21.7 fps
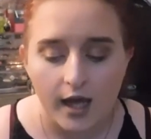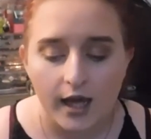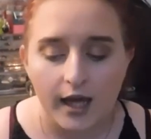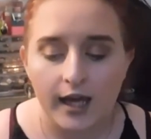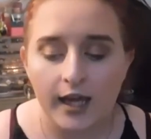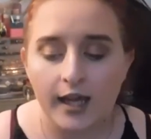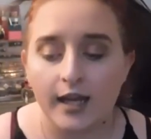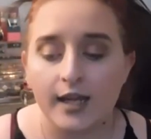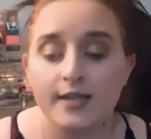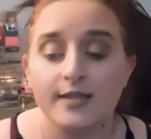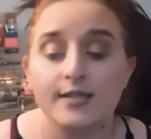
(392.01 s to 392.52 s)

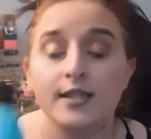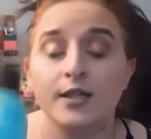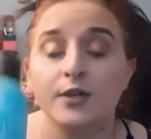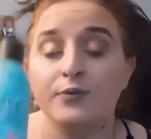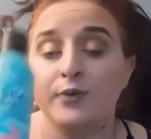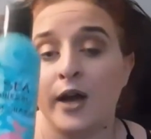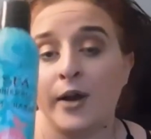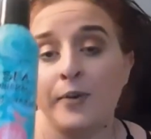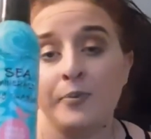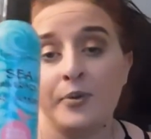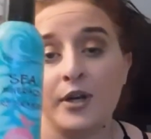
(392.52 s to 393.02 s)
It is the
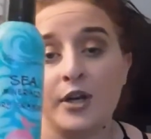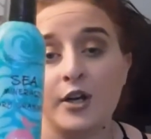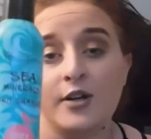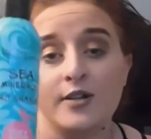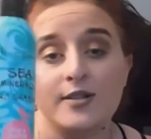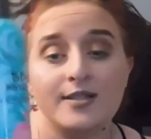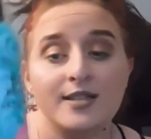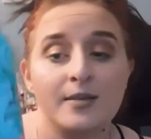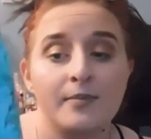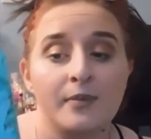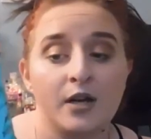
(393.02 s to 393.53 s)
Renpure
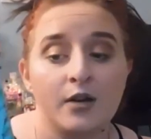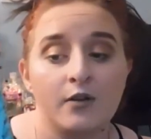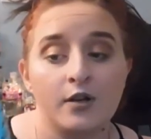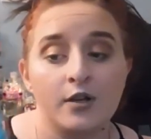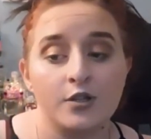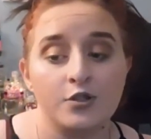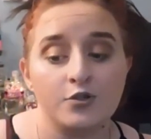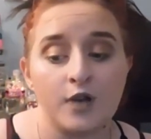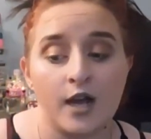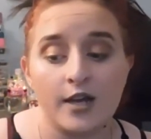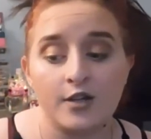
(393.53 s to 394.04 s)
Sea
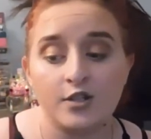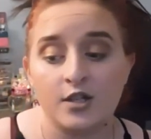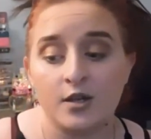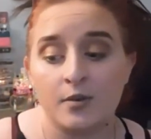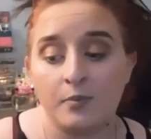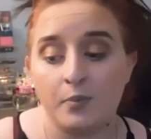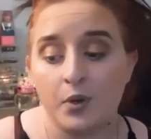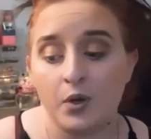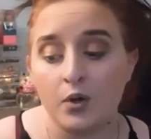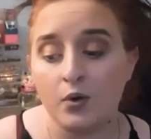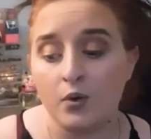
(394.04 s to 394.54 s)
Minerals Dry
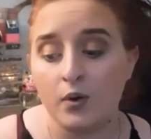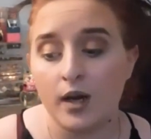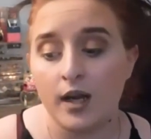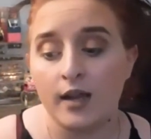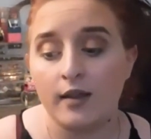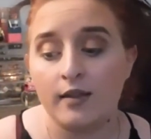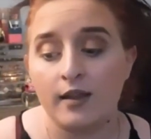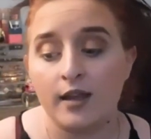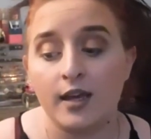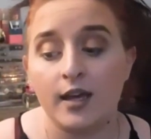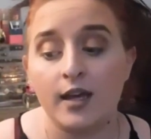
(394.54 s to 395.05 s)
Shampoo
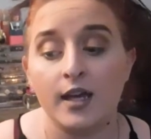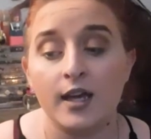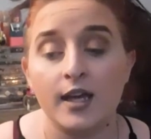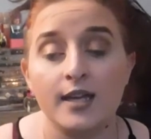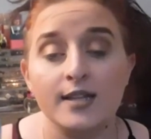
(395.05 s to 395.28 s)
in the